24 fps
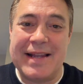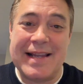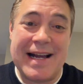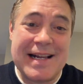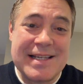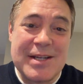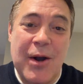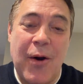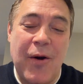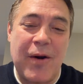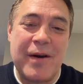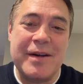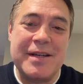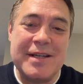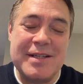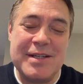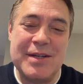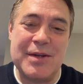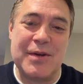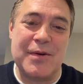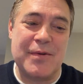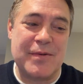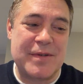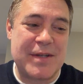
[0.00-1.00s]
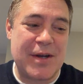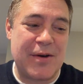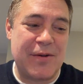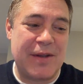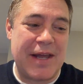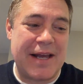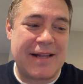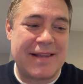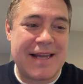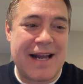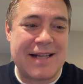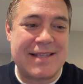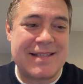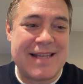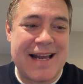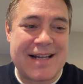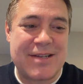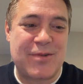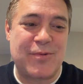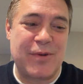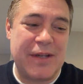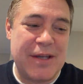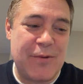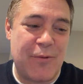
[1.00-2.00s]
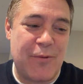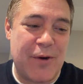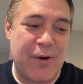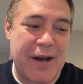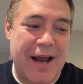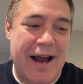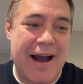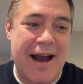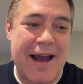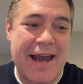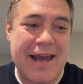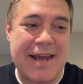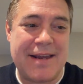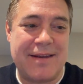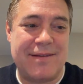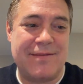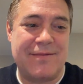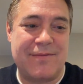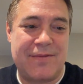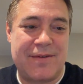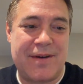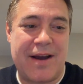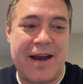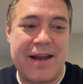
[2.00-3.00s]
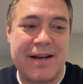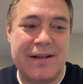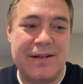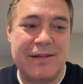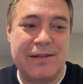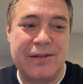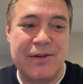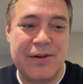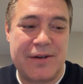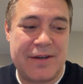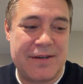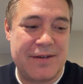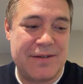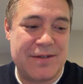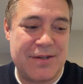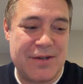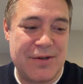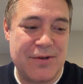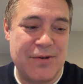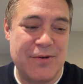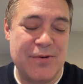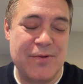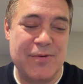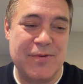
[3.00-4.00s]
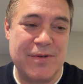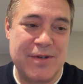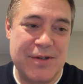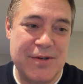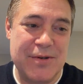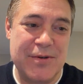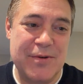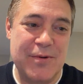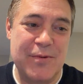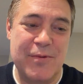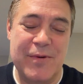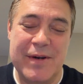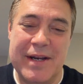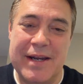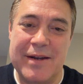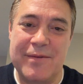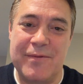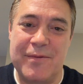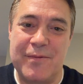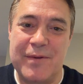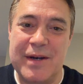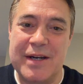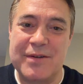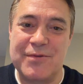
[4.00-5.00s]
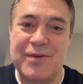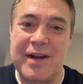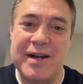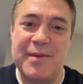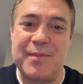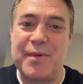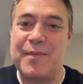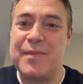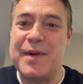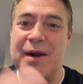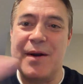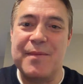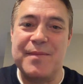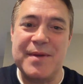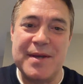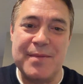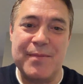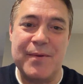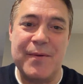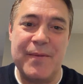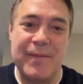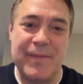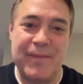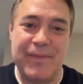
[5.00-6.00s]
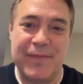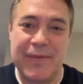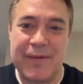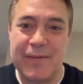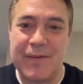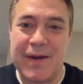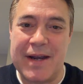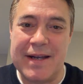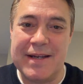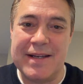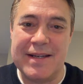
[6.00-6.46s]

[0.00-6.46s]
And that's hard to do. So like that's really what I kind of look to do when I try to prepare people, right?